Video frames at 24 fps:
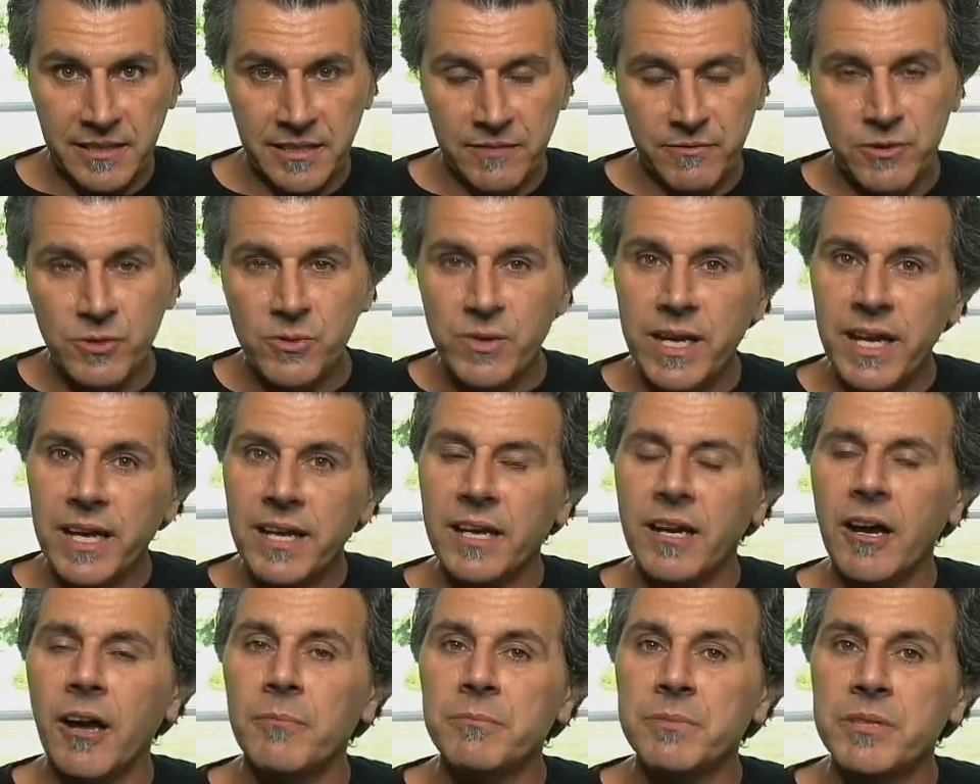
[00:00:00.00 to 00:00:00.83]
if you
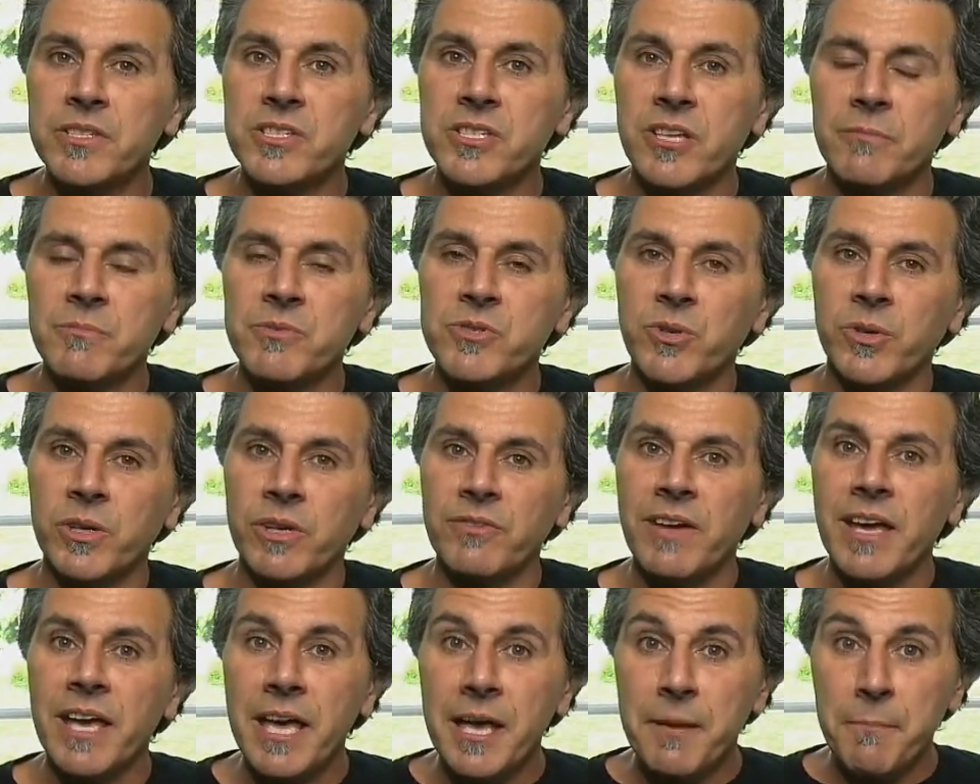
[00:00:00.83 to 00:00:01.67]
can't come to some sort
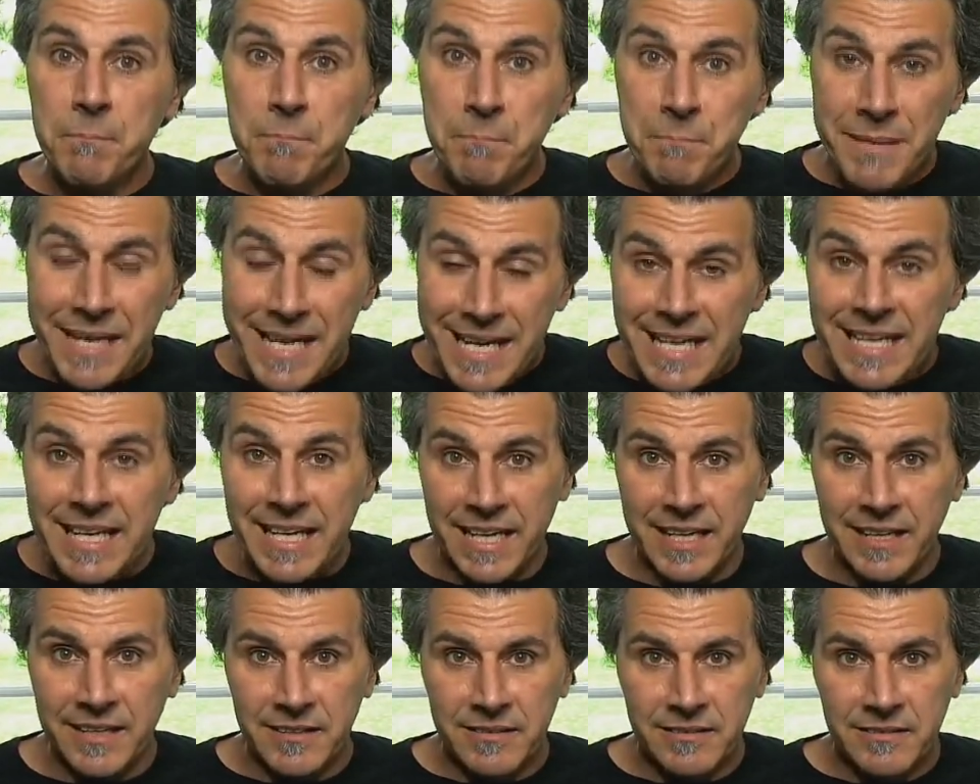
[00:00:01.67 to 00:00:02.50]
of
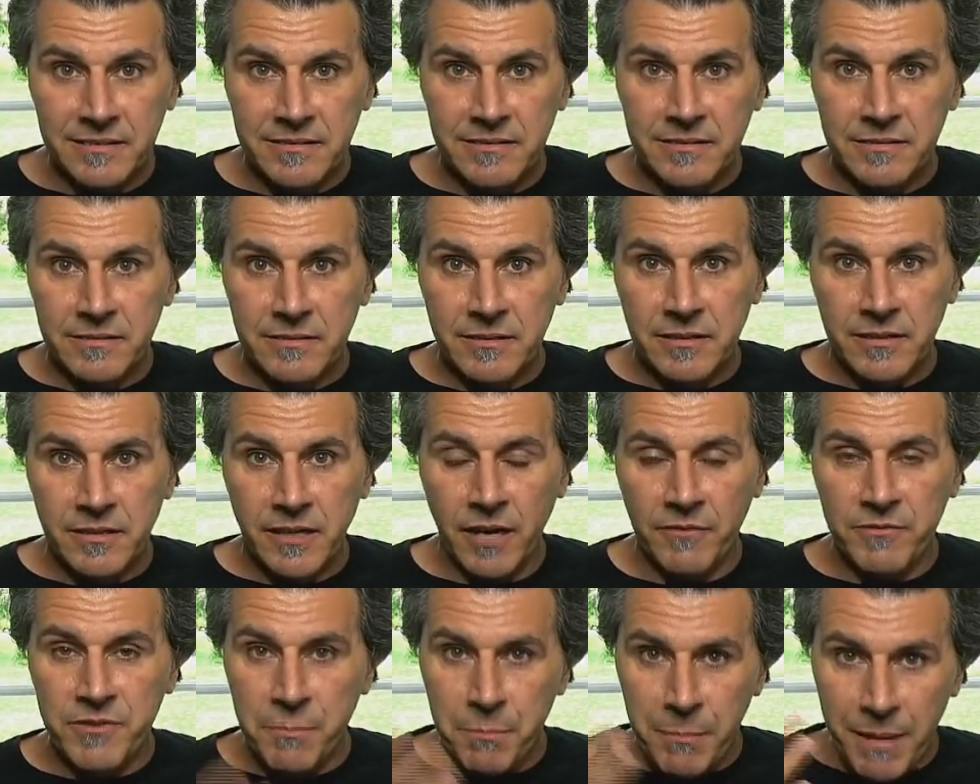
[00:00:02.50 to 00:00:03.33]
meeting
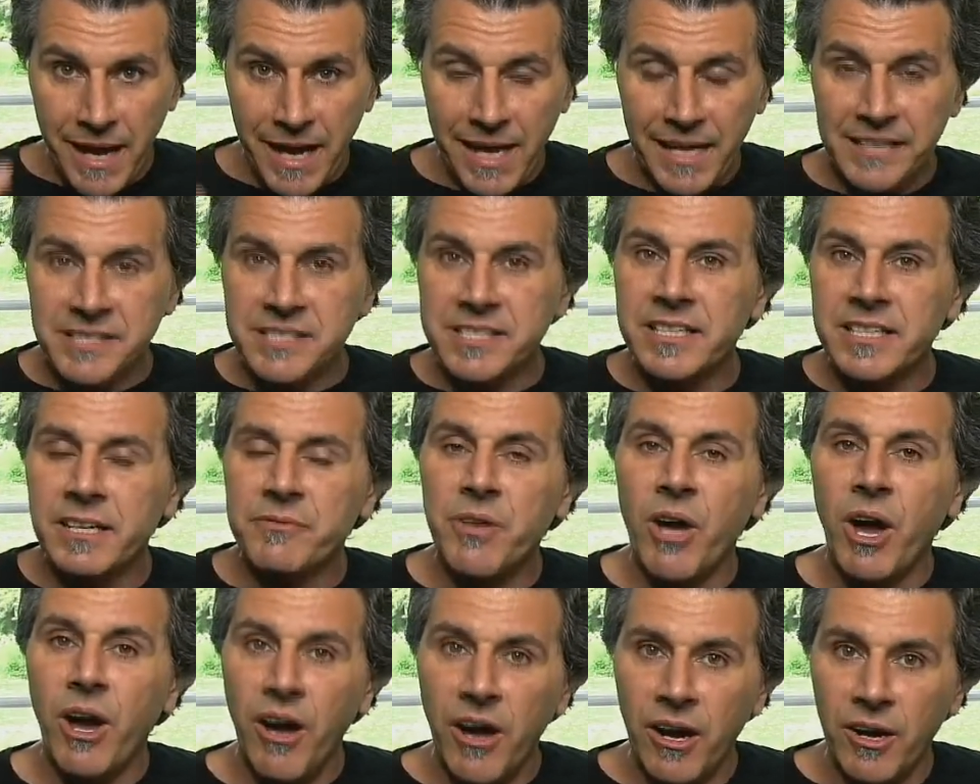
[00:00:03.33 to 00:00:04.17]
of the minds and of the
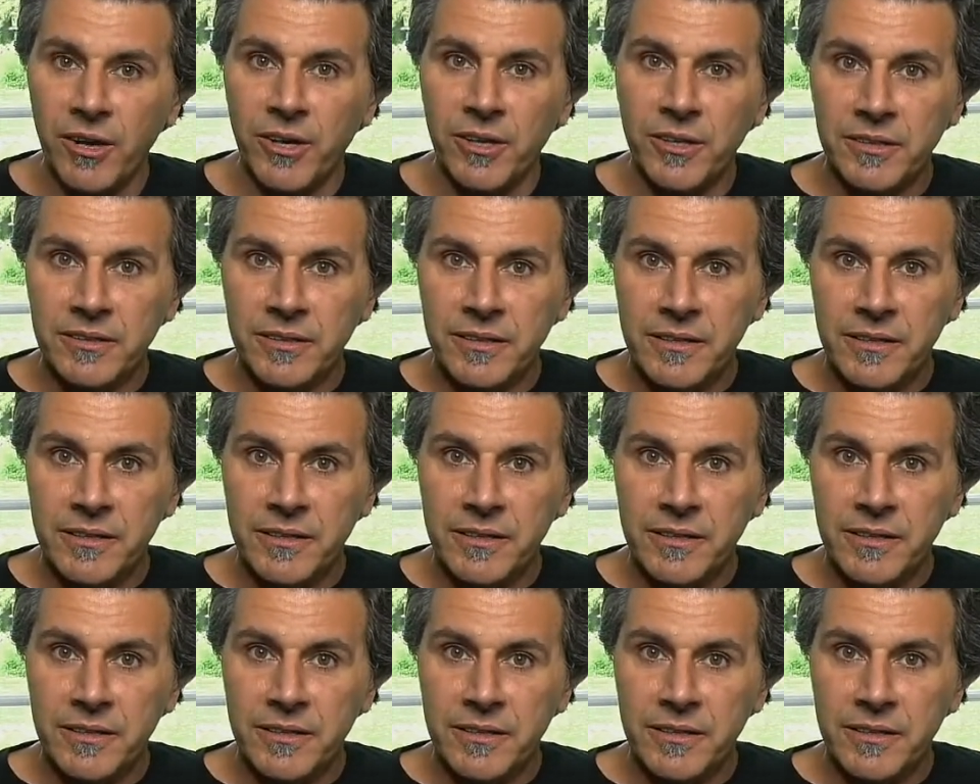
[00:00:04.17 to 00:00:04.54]
heart